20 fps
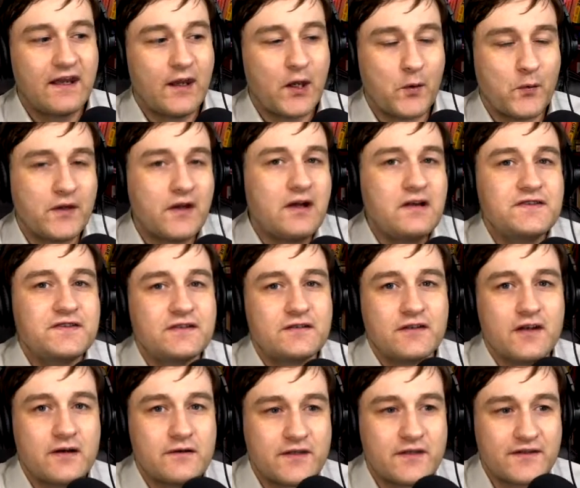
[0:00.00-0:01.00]
And we also
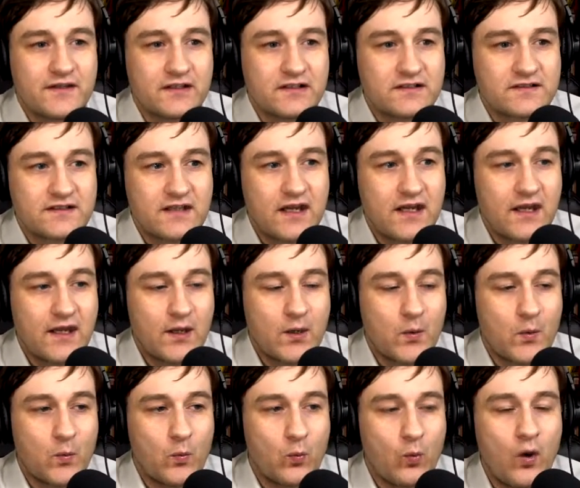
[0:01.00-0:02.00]
know that there's
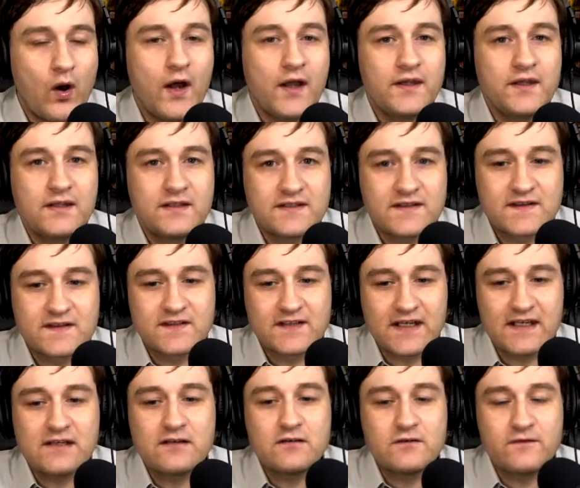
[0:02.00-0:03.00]
one
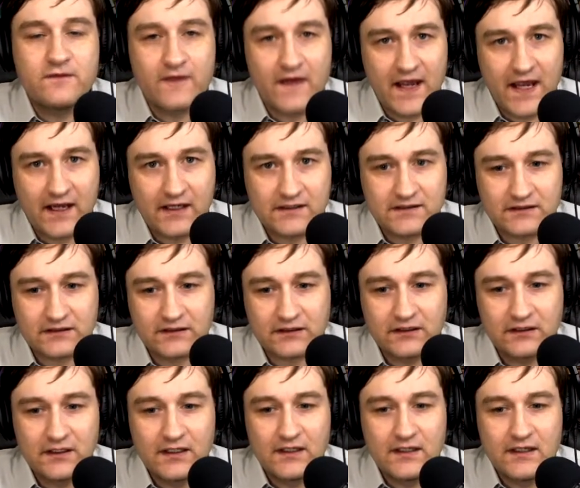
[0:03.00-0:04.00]
single factor